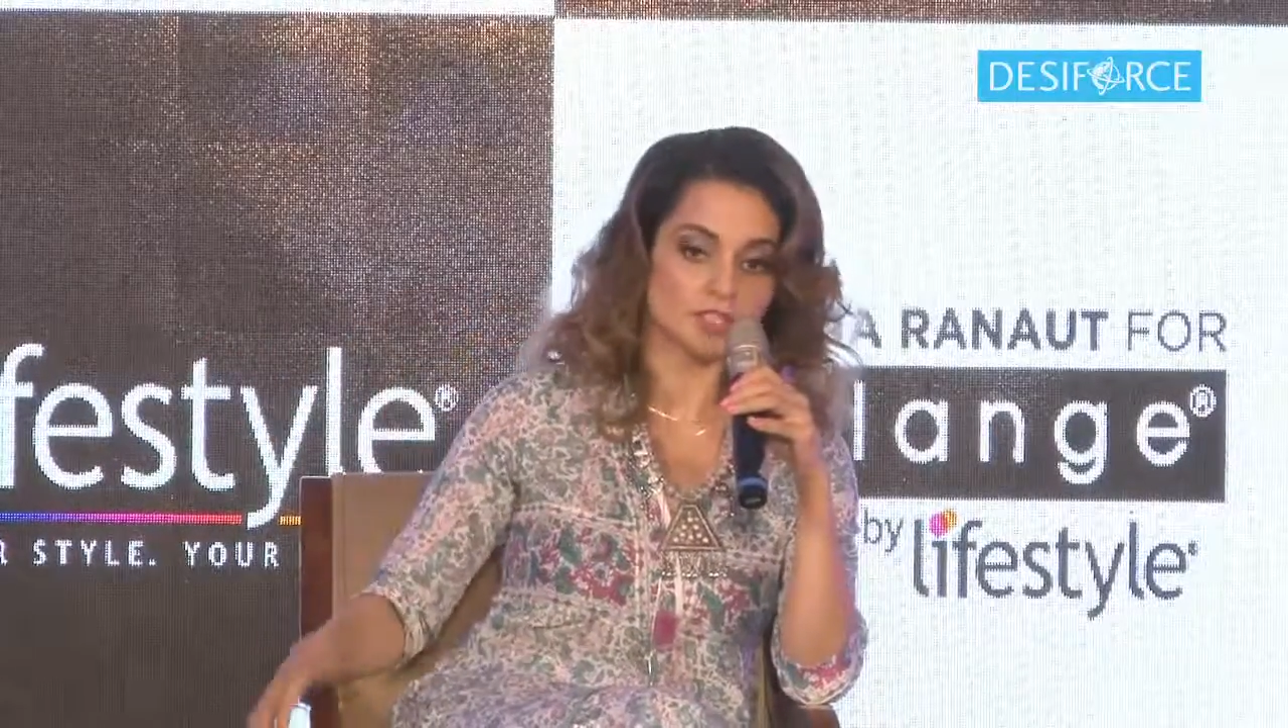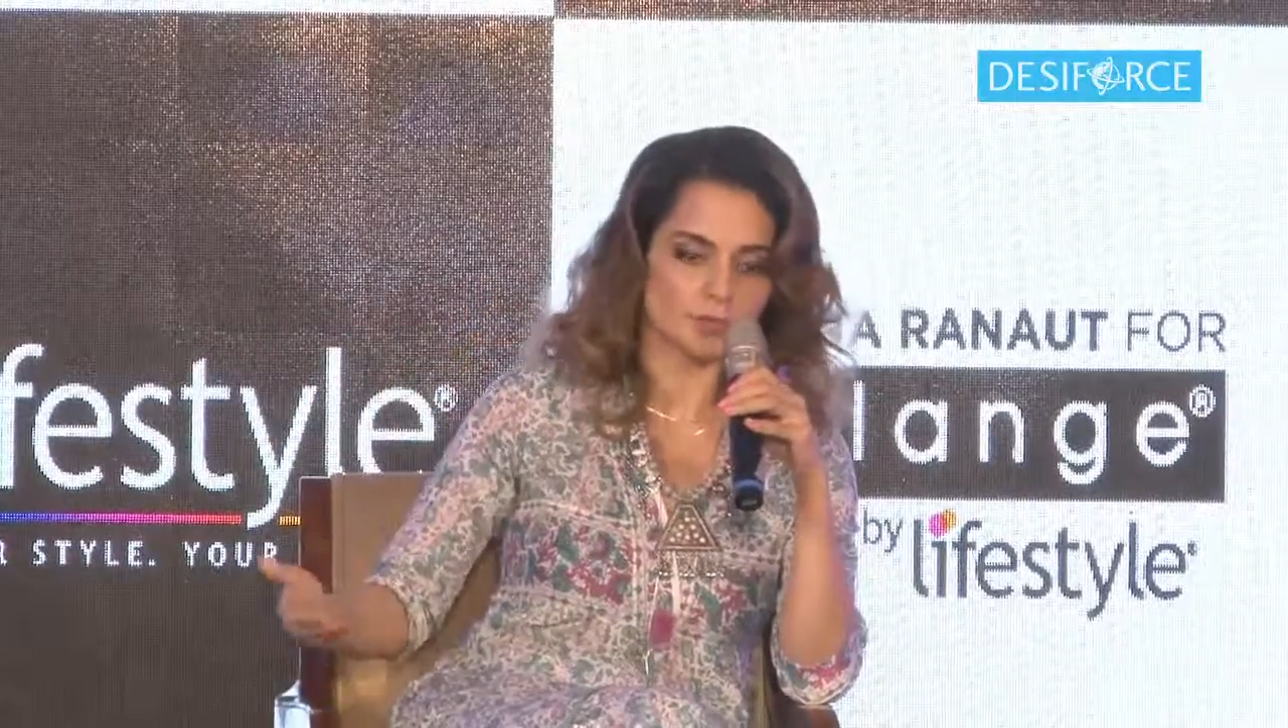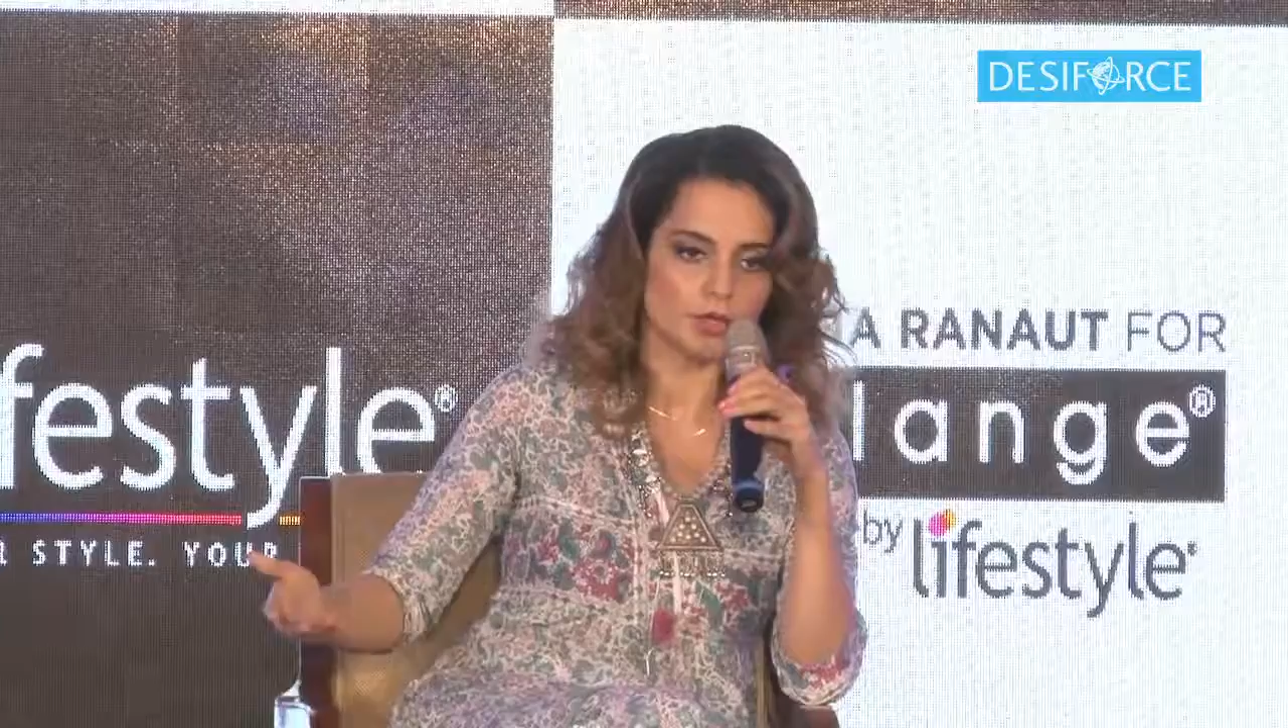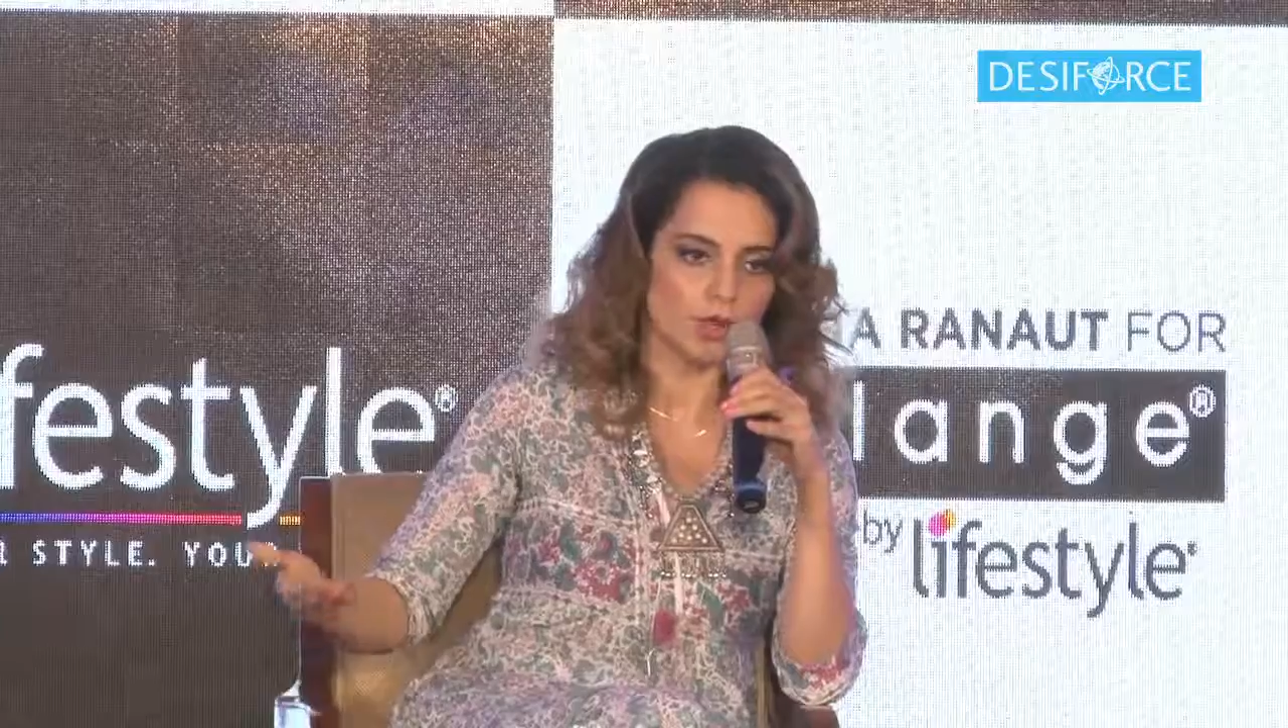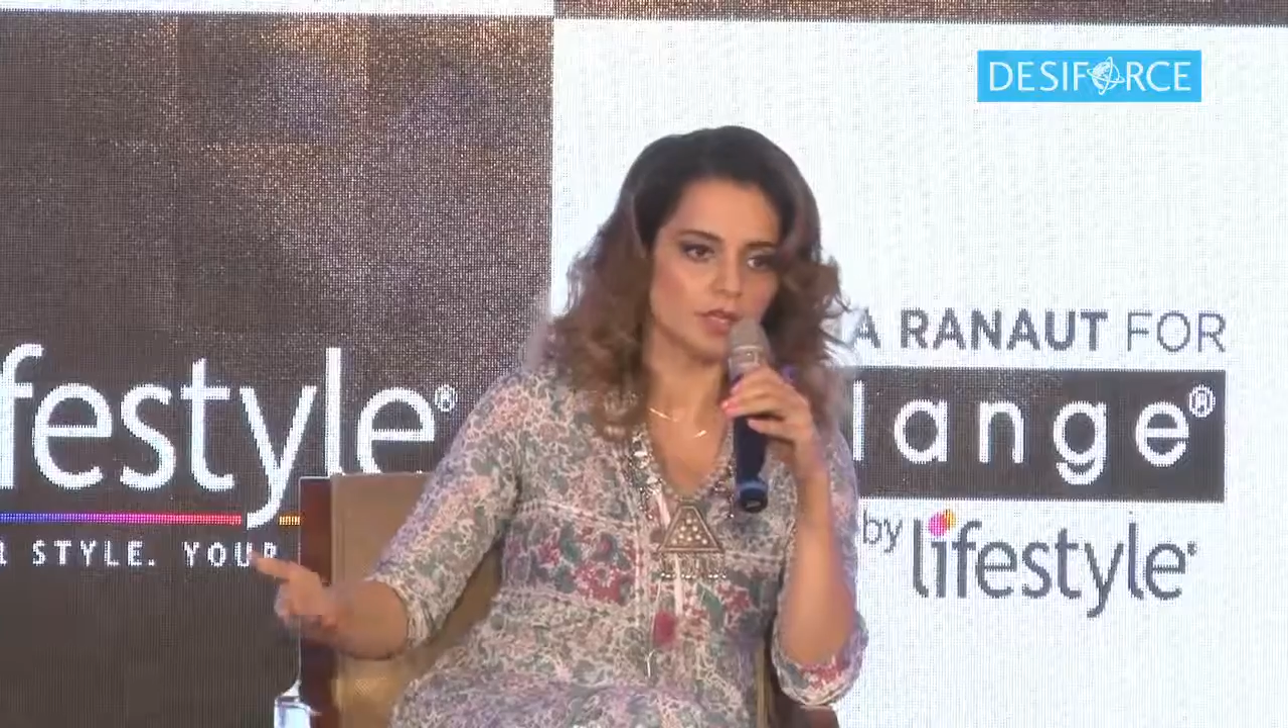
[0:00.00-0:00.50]
is
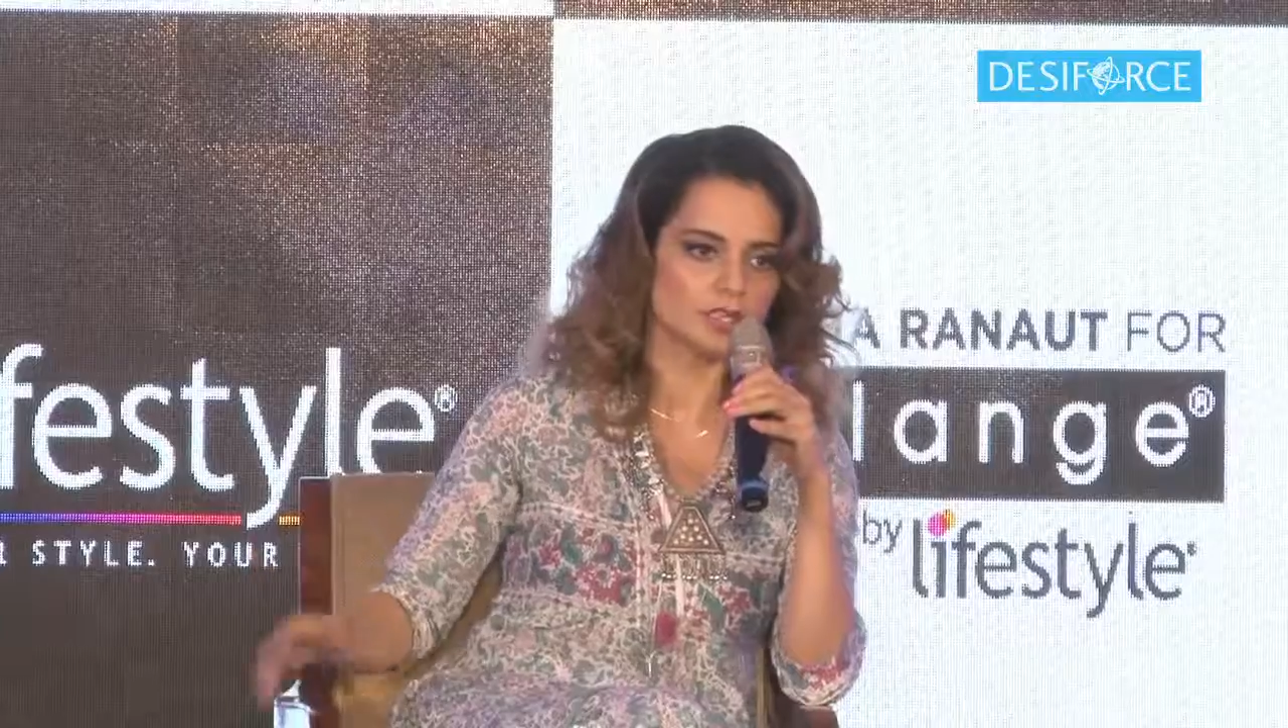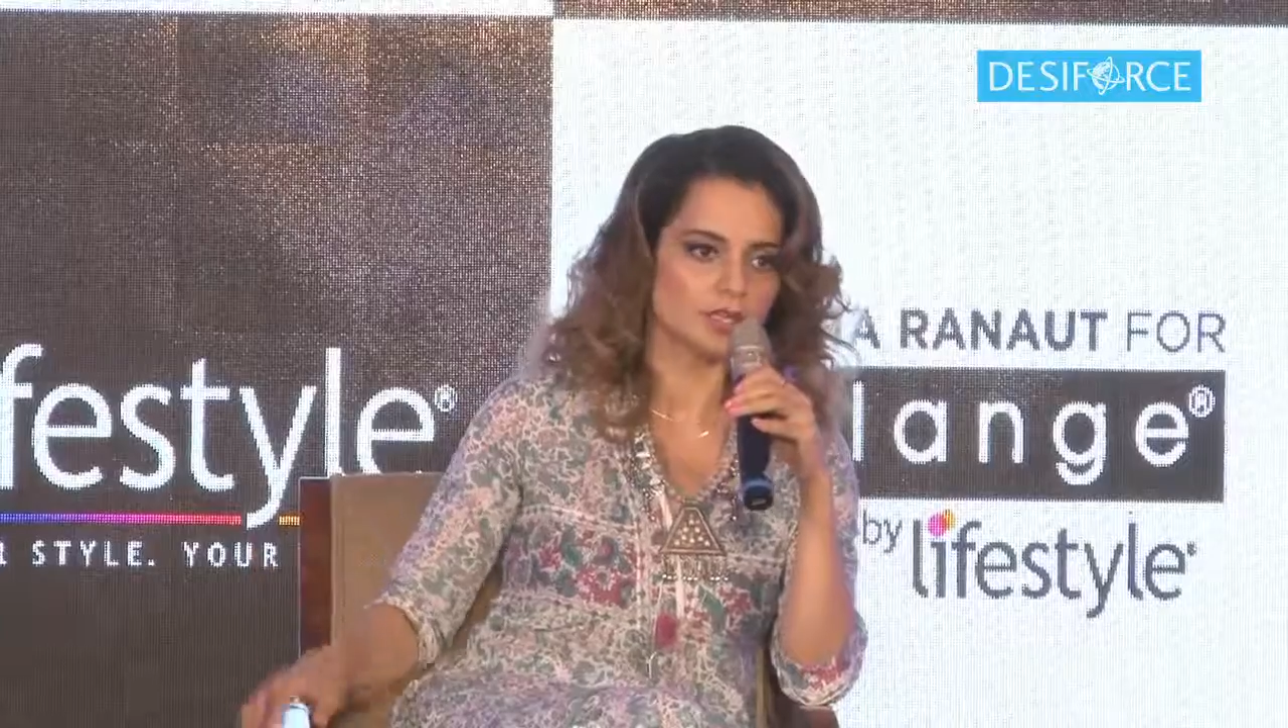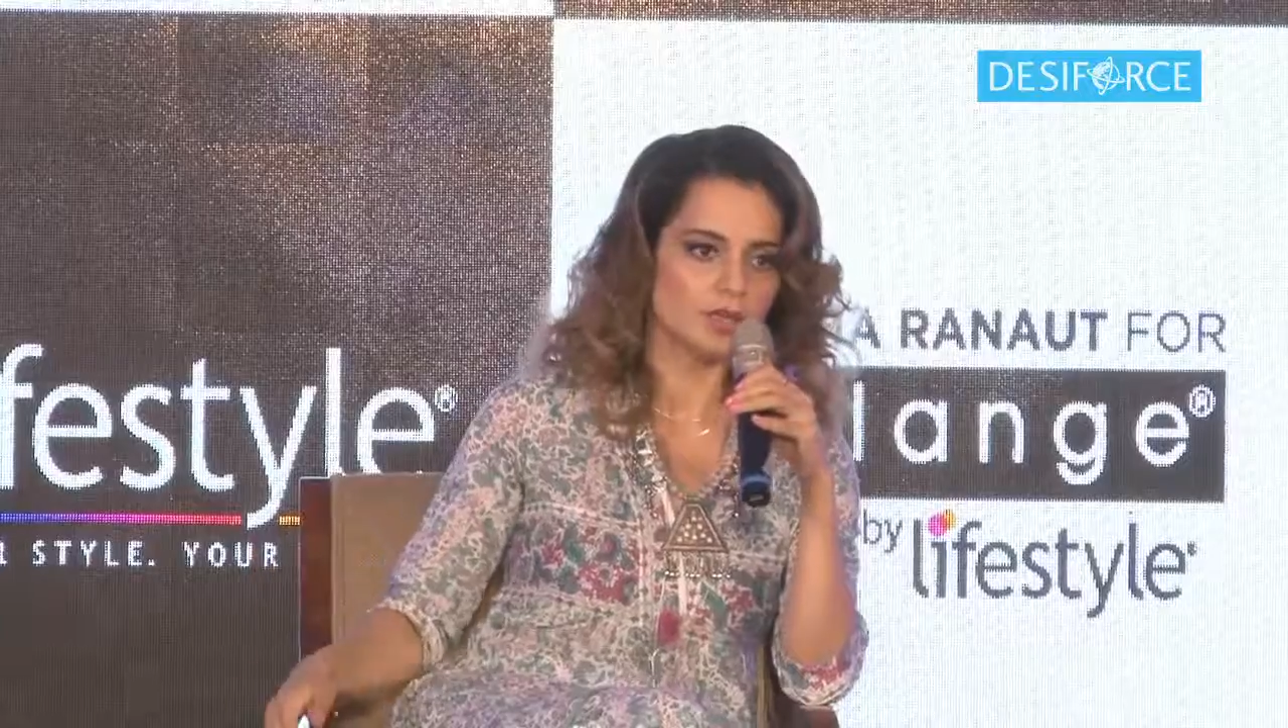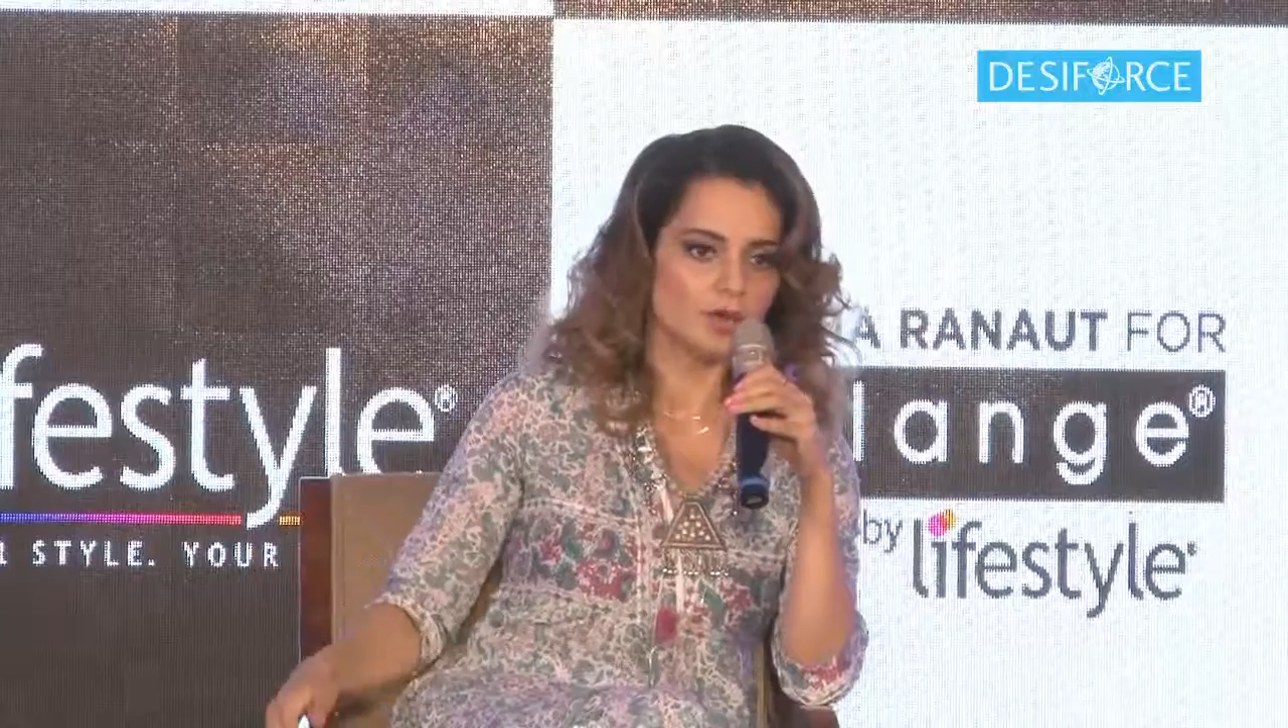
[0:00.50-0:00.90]
because